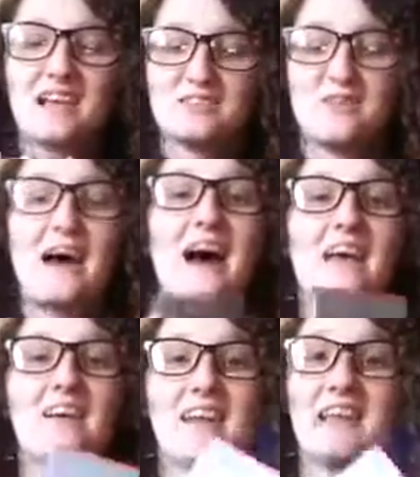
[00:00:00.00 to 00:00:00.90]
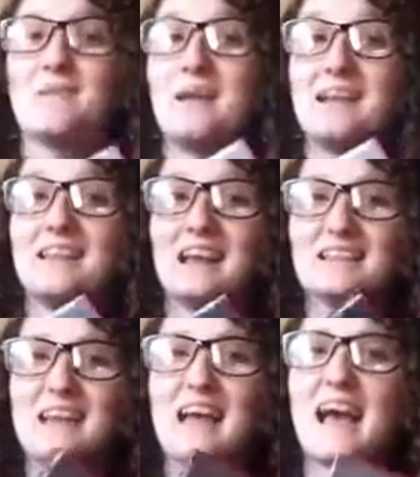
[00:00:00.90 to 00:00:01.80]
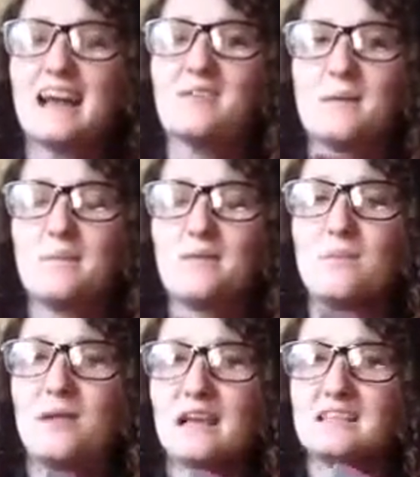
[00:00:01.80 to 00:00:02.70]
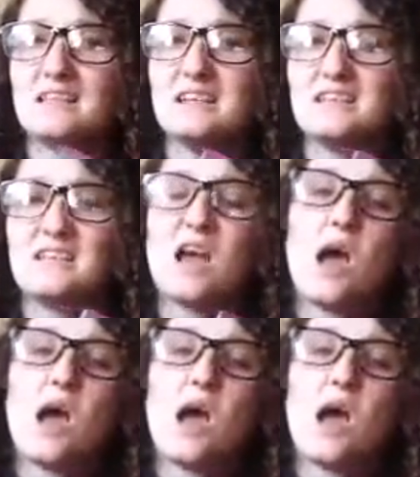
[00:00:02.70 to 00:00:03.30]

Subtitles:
So I highly recommend this. I can't remember the prices,